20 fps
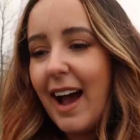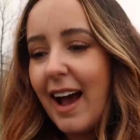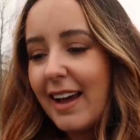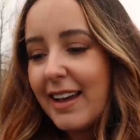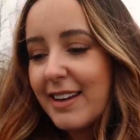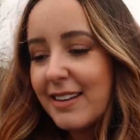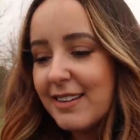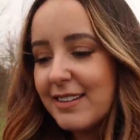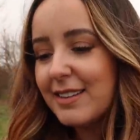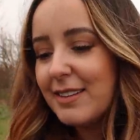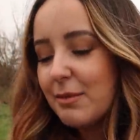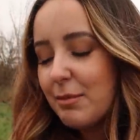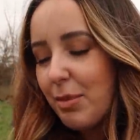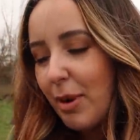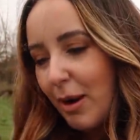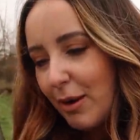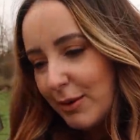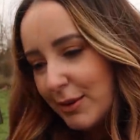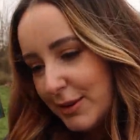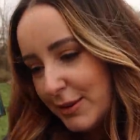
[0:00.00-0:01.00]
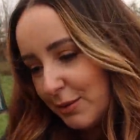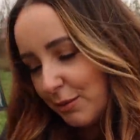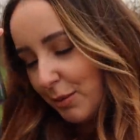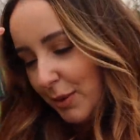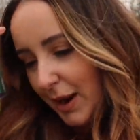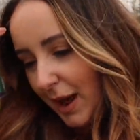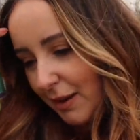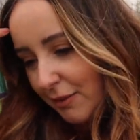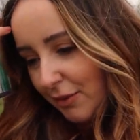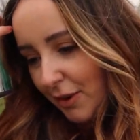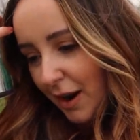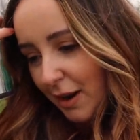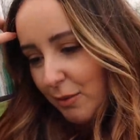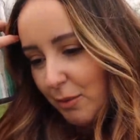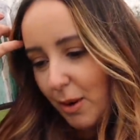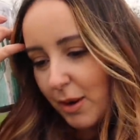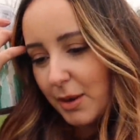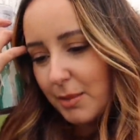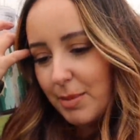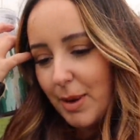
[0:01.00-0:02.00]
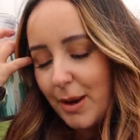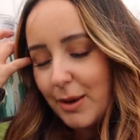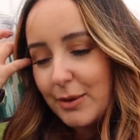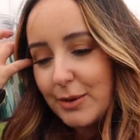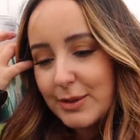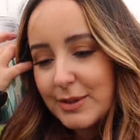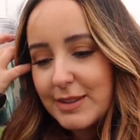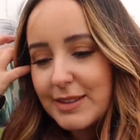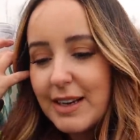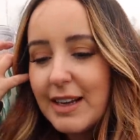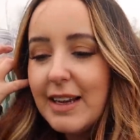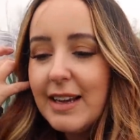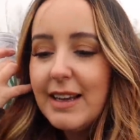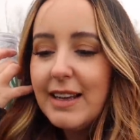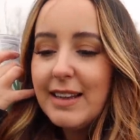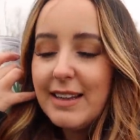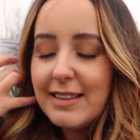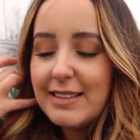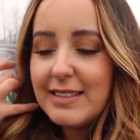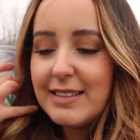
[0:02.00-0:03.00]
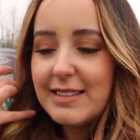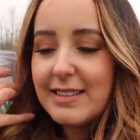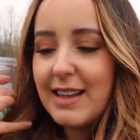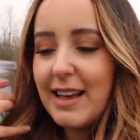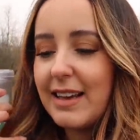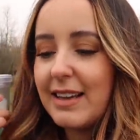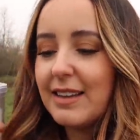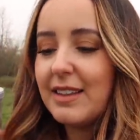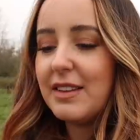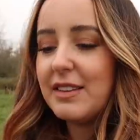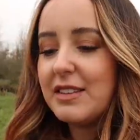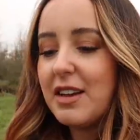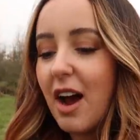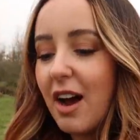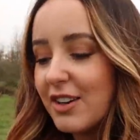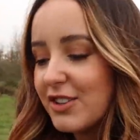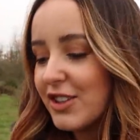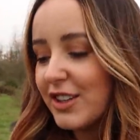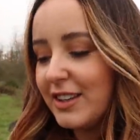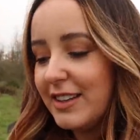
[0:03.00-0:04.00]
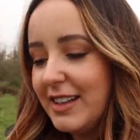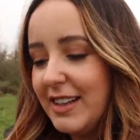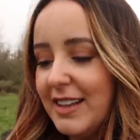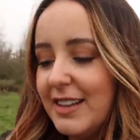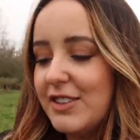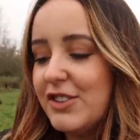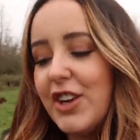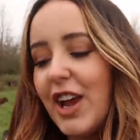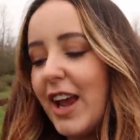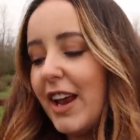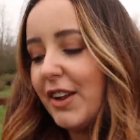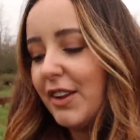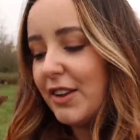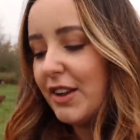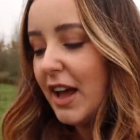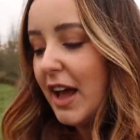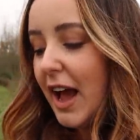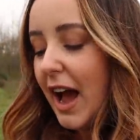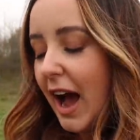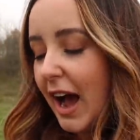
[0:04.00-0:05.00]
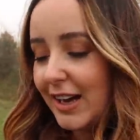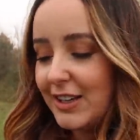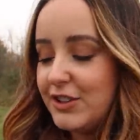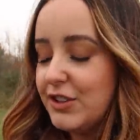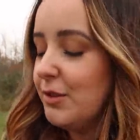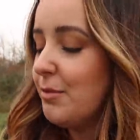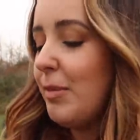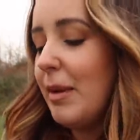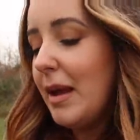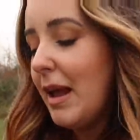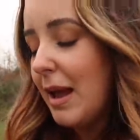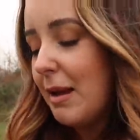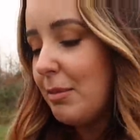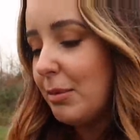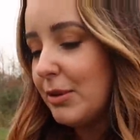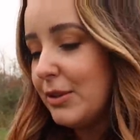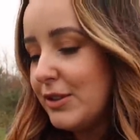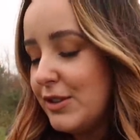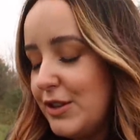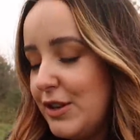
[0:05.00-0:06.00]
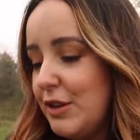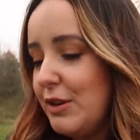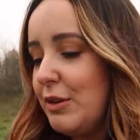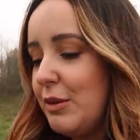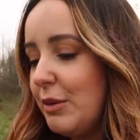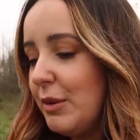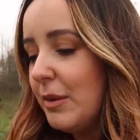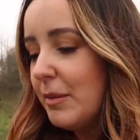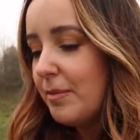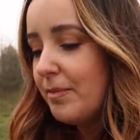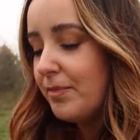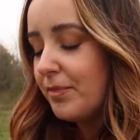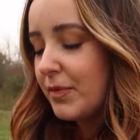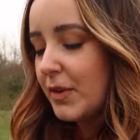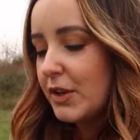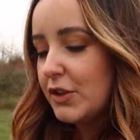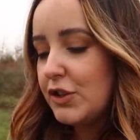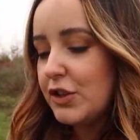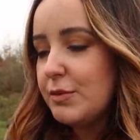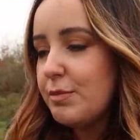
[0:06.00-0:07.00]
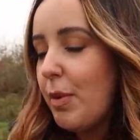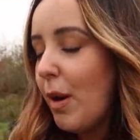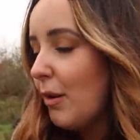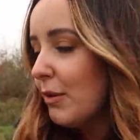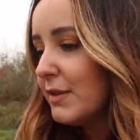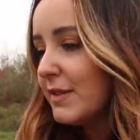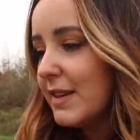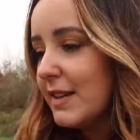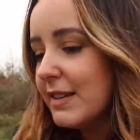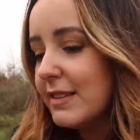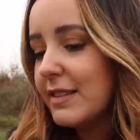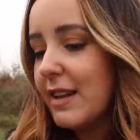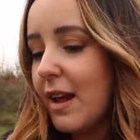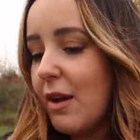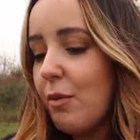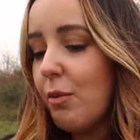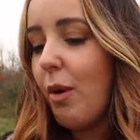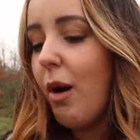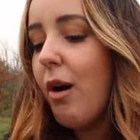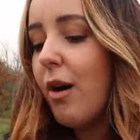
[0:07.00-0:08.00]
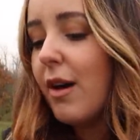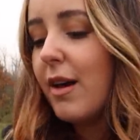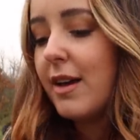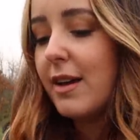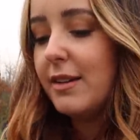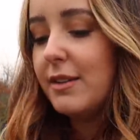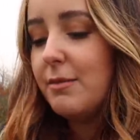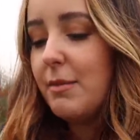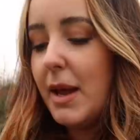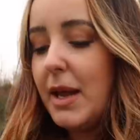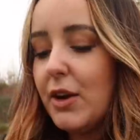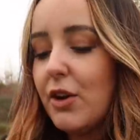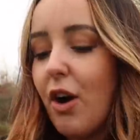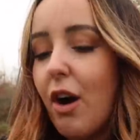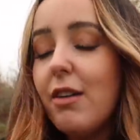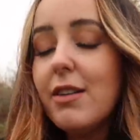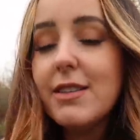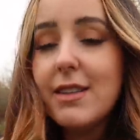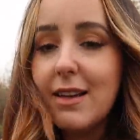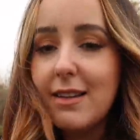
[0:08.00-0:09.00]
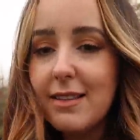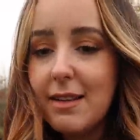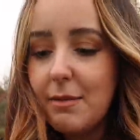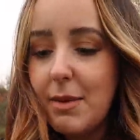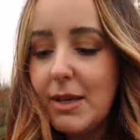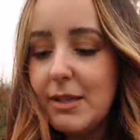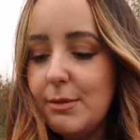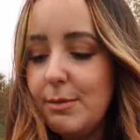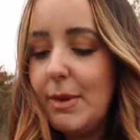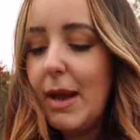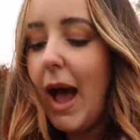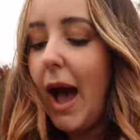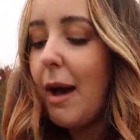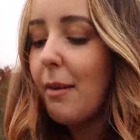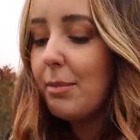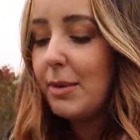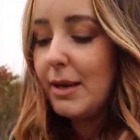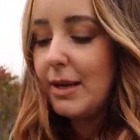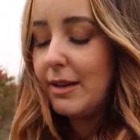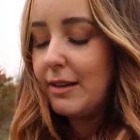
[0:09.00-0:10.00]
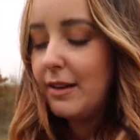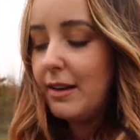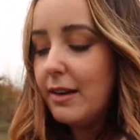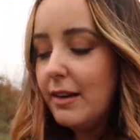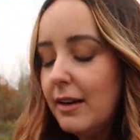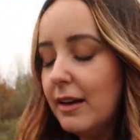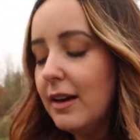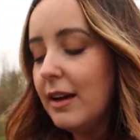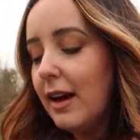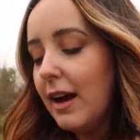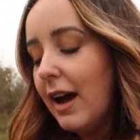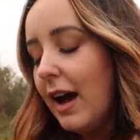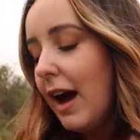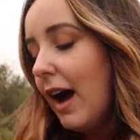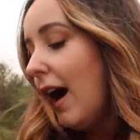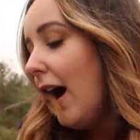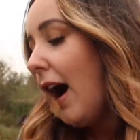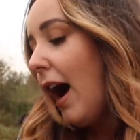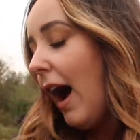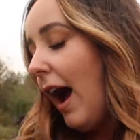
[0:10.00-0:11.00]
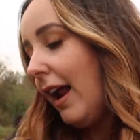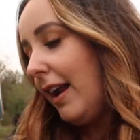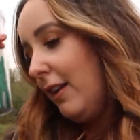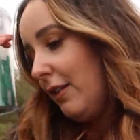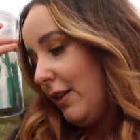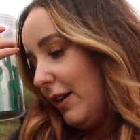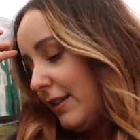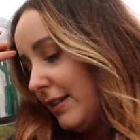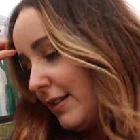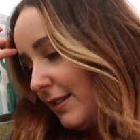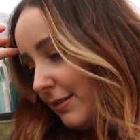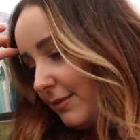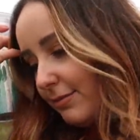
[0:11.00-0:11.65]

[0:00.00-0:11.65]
I can post whatever I want to post. This is like the Tasha Leland channel. I should be able to just post things that I want and make content that makes me happy. And anyways,